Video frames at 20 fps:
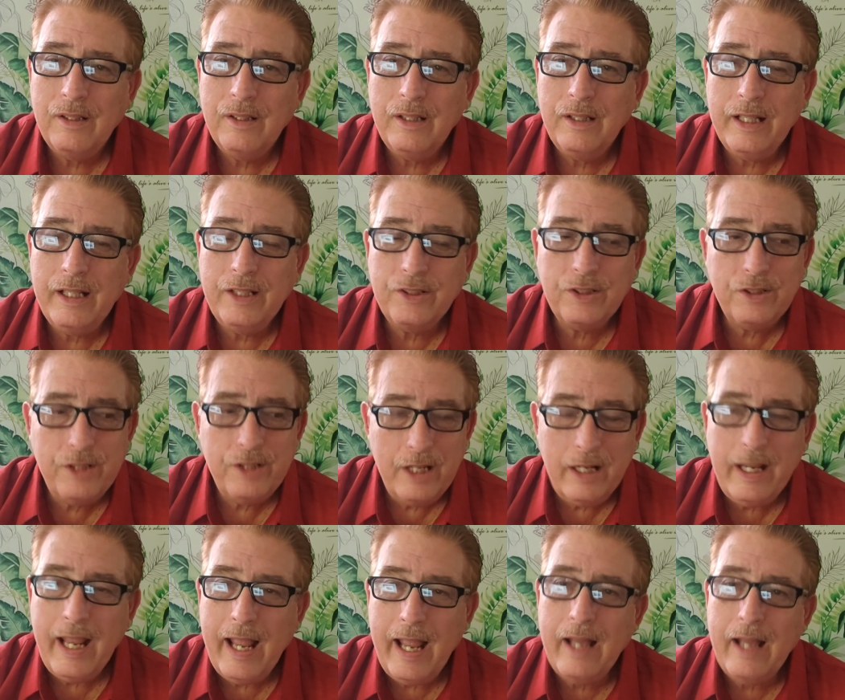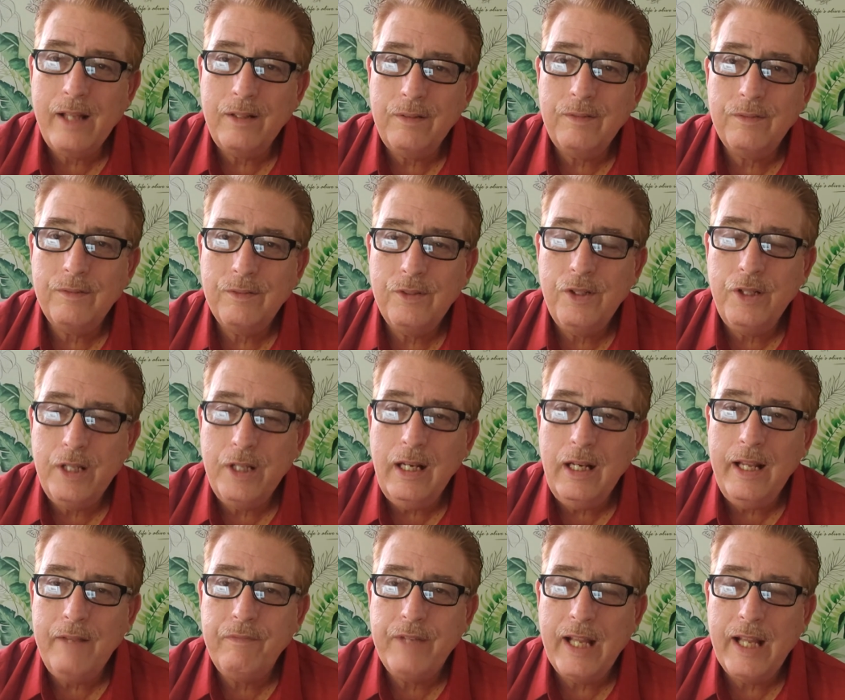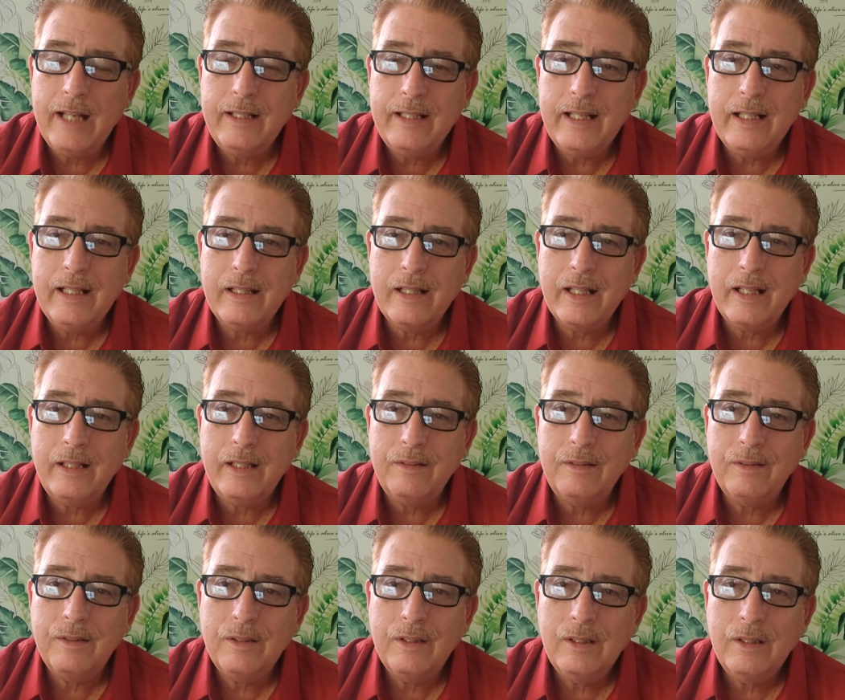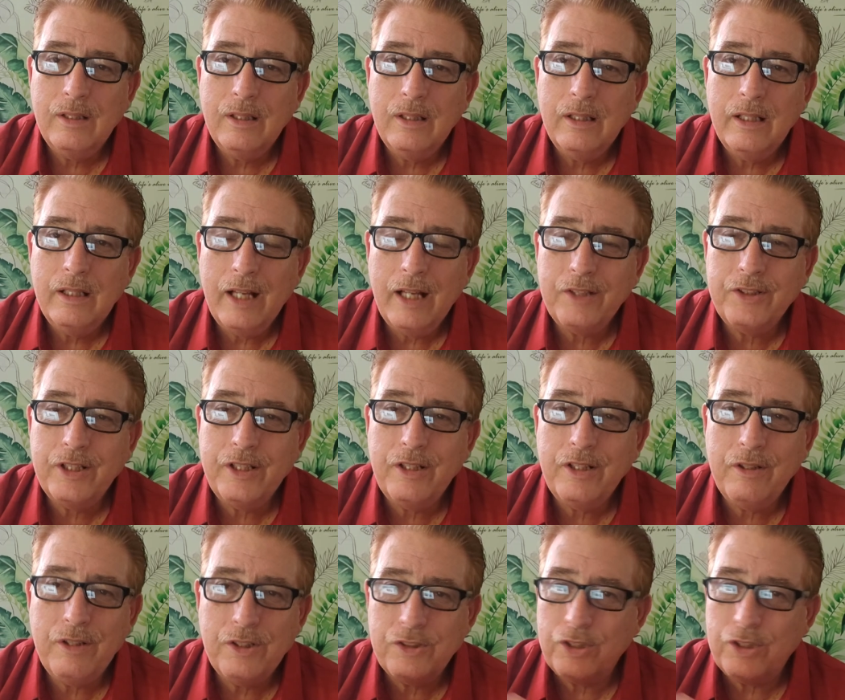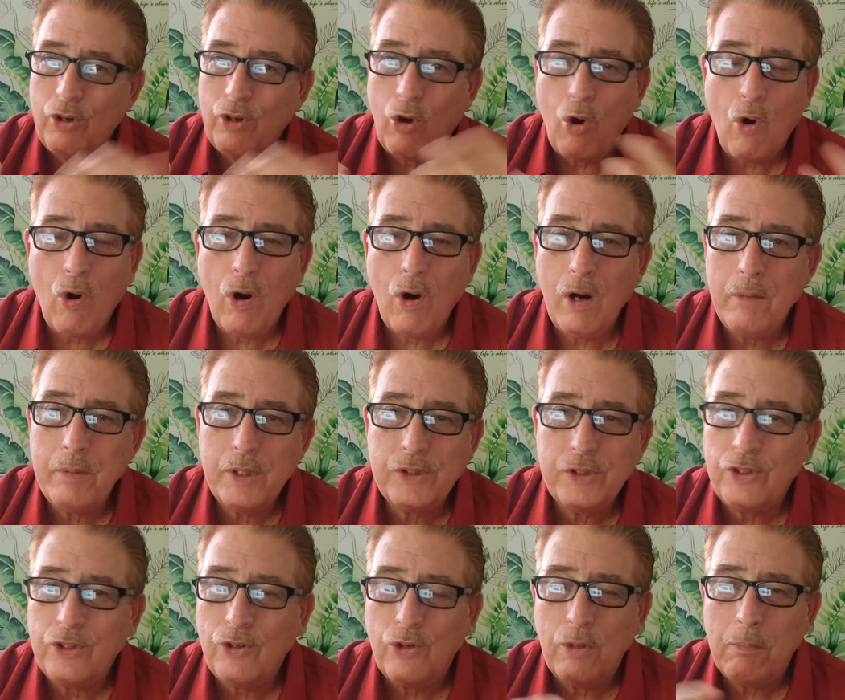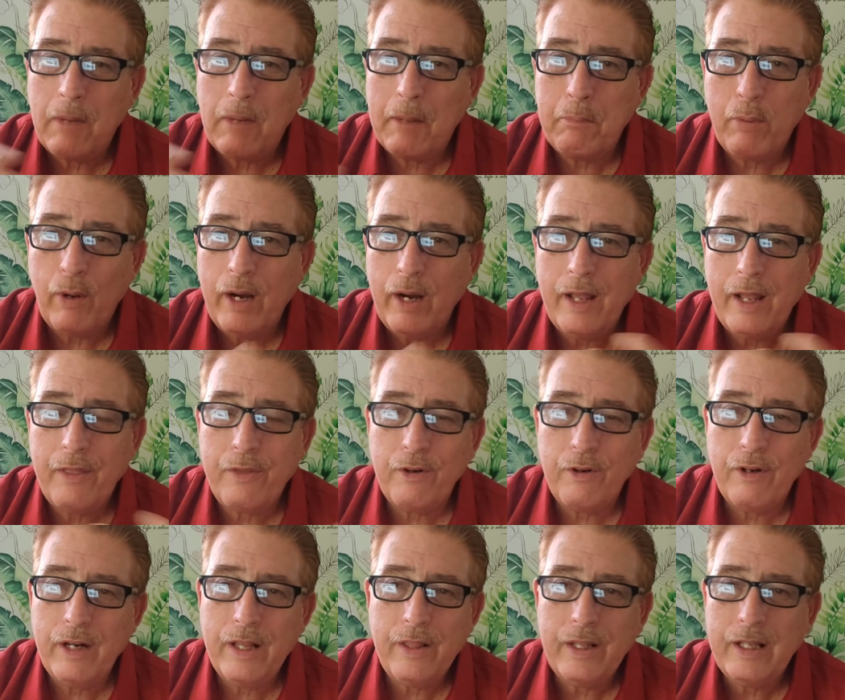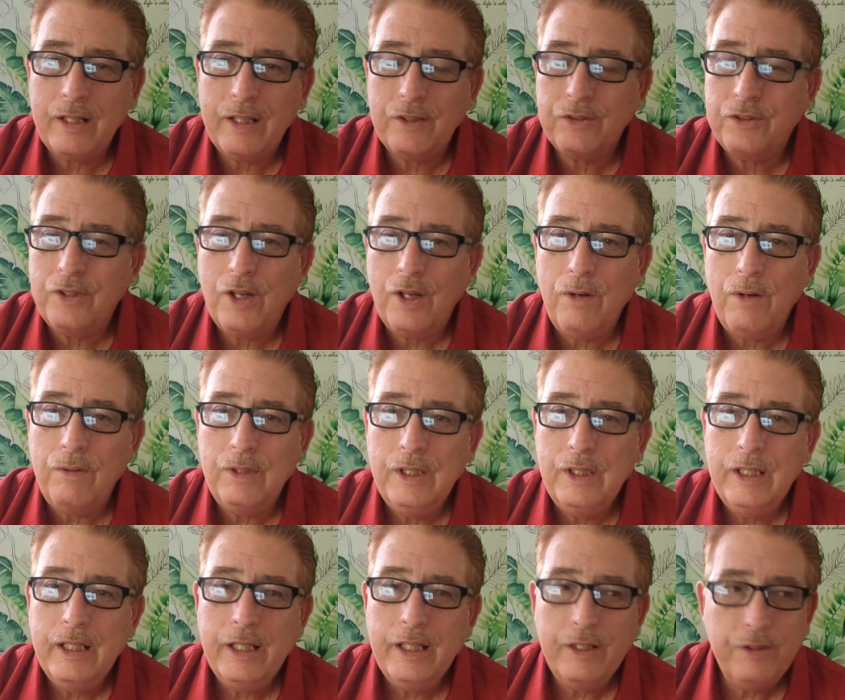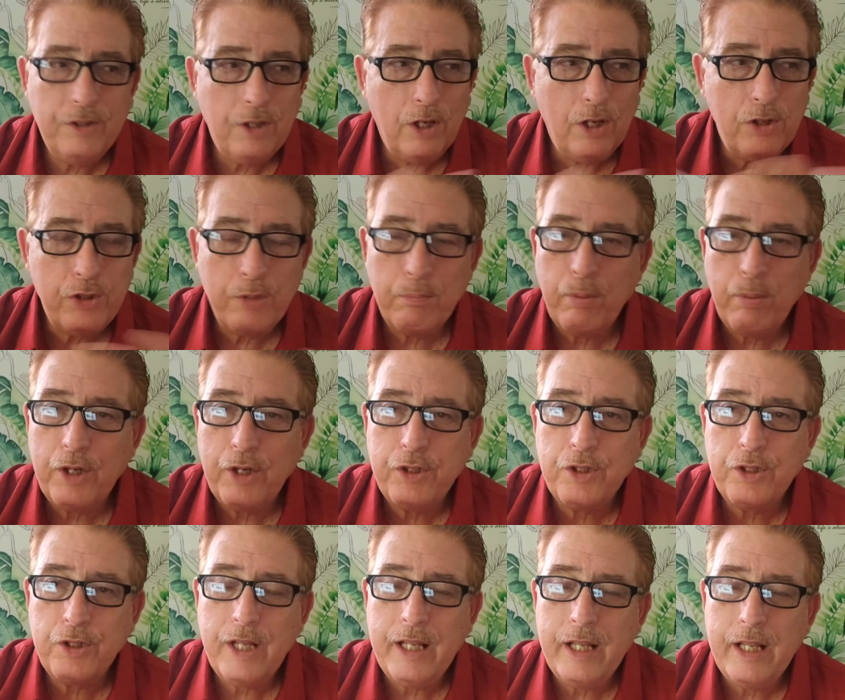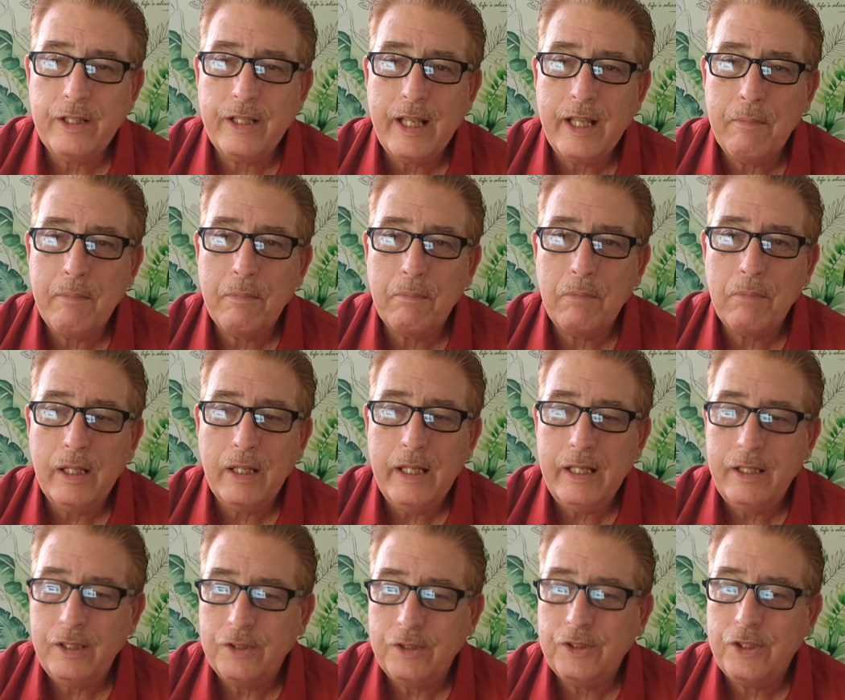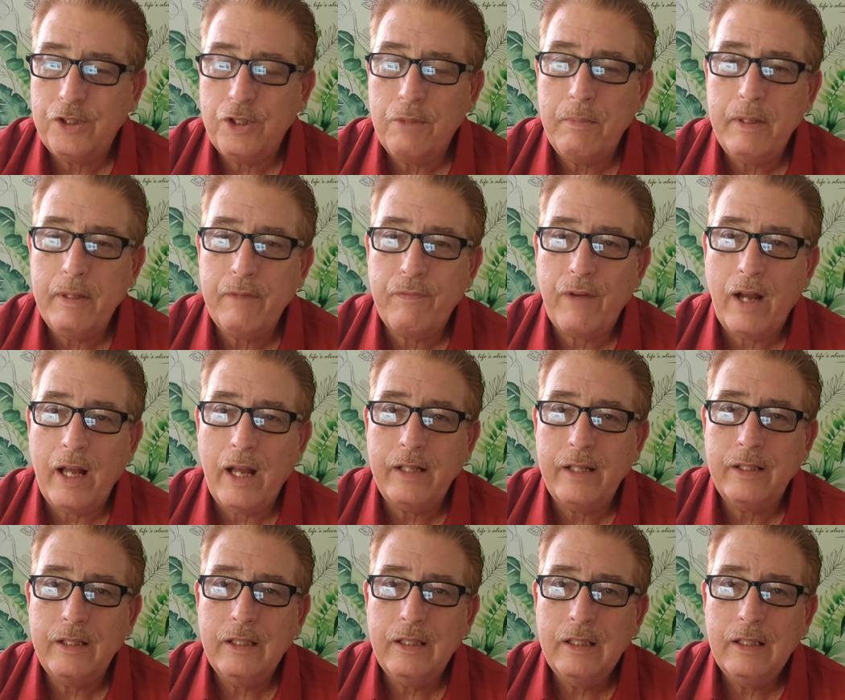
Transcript: And he said, you can leave dead teeth in. I said, does it harm? Does it hurt my breath or anything? He goes, no. He says, as long as you brush your teeth and keep them clean, he says, you'll be fine.